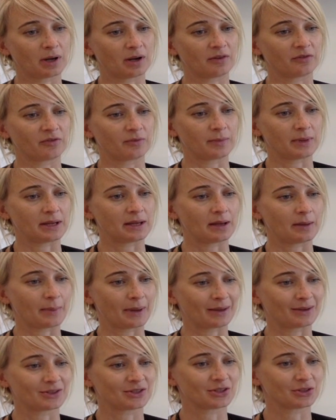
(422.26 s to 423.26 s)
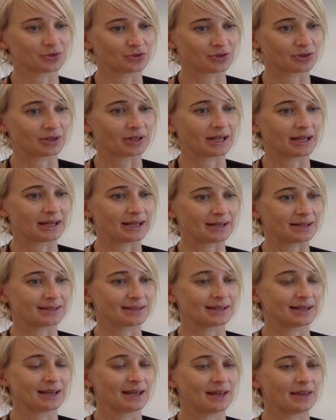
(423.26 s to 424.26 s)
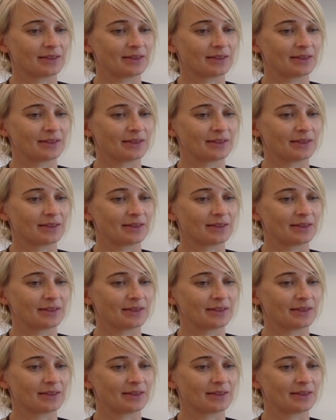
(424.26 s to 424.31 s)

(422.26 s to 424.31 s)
part for me about children is